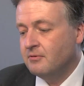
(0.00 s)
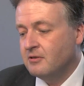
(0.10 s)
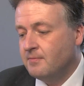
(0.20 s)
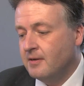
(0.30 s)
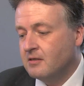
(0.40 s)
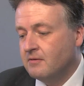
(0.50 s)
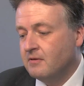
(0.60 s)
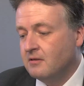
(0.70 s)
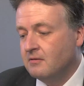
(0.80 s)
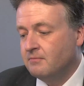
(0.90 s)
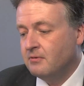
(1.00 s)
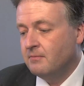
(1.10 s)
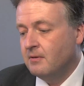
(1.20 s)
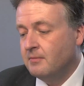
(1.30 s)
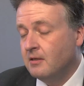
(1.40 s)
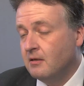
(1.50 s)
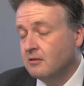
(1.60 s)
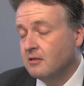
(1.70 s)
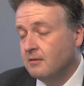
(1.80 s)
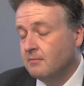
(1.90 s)
prospects of a problem in the
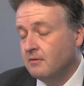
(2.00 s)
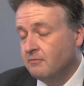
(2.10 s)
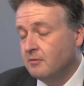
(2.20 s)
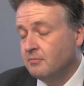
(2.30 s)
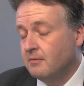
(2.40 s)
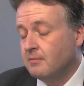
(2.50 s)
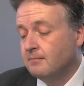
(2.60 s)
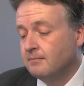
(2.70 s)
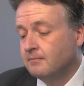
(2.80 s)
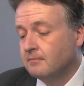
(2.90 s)
long term, a real problem.